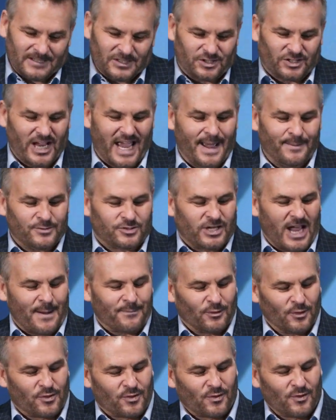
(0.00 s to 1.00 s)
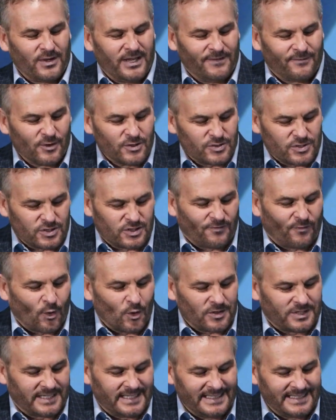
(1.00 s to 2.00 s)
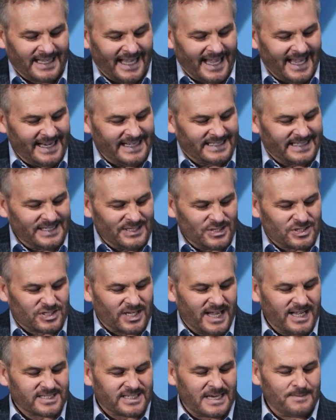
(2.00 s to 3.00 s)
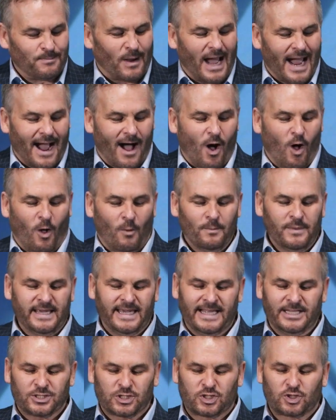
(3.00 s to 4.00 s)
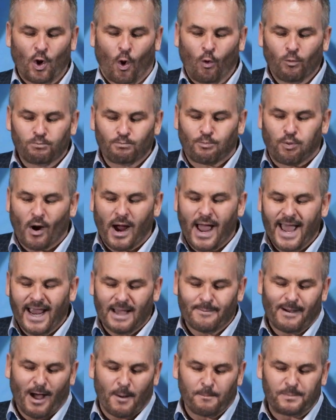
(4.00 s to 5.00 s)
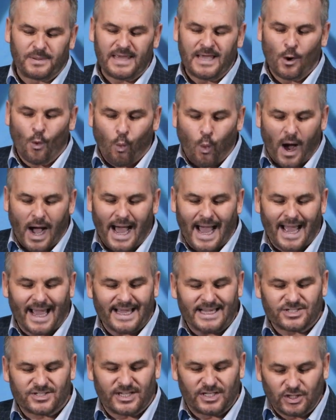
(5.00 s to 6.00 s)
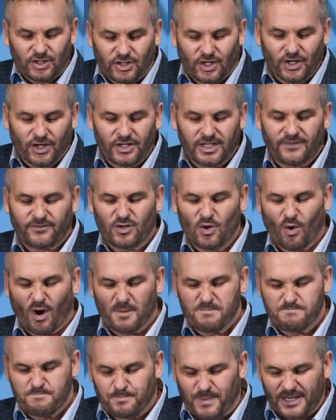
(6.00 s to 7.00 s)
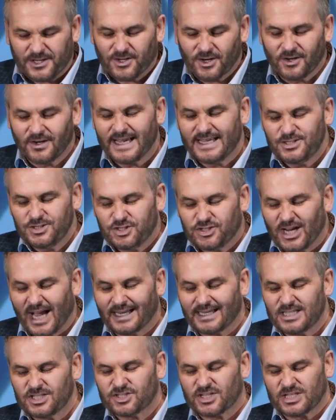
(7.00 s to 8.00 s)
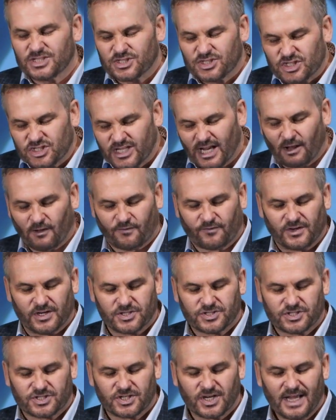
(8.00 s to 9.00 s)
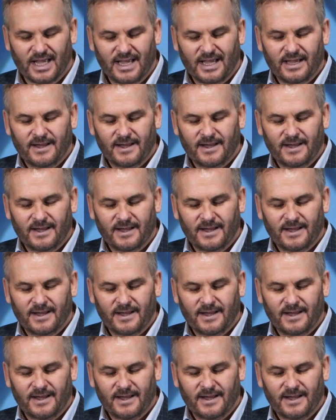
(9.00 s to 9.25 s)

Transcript: James chapter 3, verses 14 to 18 says, "And by all means, don't brag about being wise and good. If you are bitter and jealous and selfish,